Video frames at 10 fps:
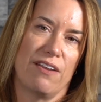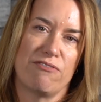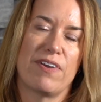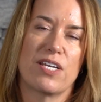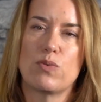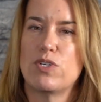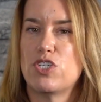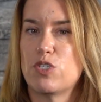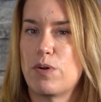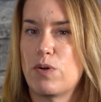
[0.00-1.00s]
In fact, when she
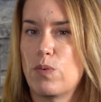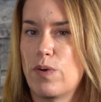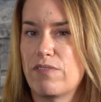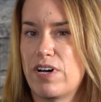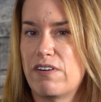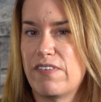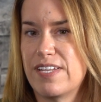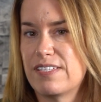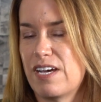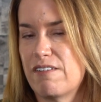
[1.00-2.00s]
spoke at one of our
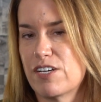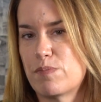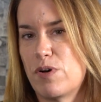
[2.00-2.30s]
events, ARX